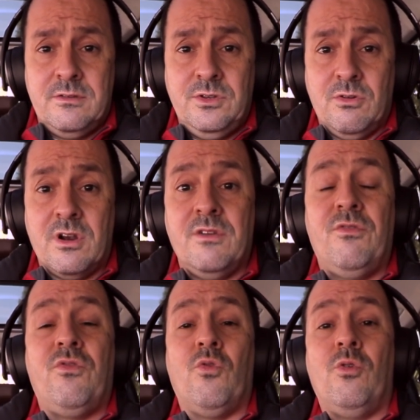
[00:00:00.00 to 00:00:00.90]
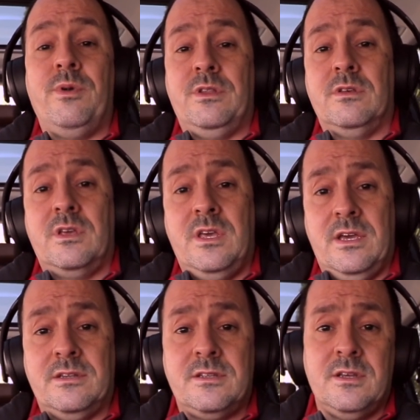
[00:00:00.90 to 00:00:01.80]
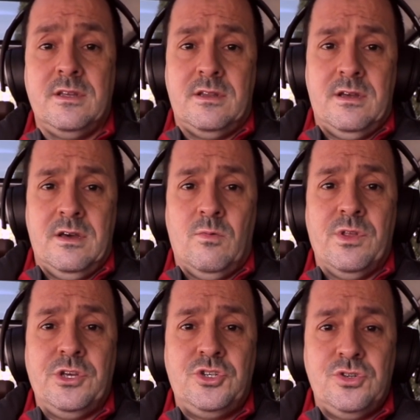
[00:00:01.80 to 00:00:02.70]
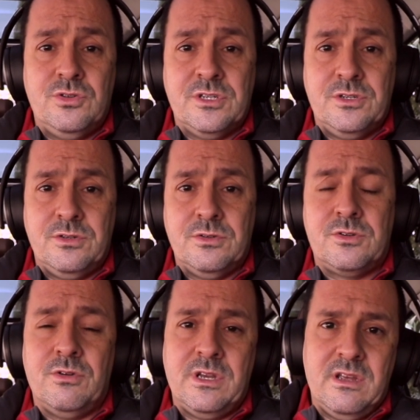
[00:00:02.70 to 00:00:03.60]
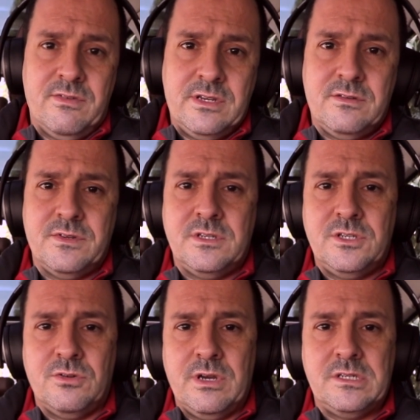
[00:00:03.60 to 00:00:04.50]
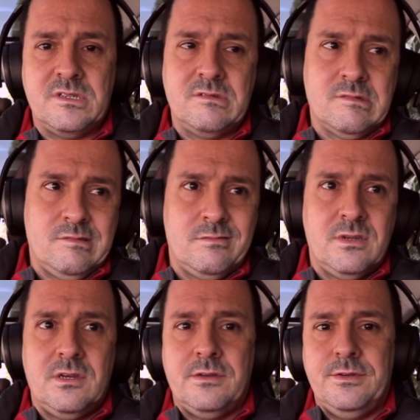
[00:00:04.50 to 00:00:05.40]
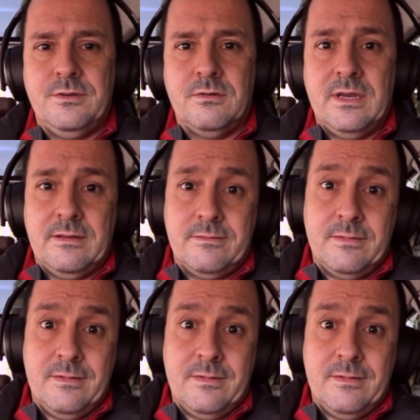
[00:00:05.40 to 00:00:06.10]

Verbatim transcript: You're informing the kids uh, what they shouldn't do. So in the event of a situation, you hey,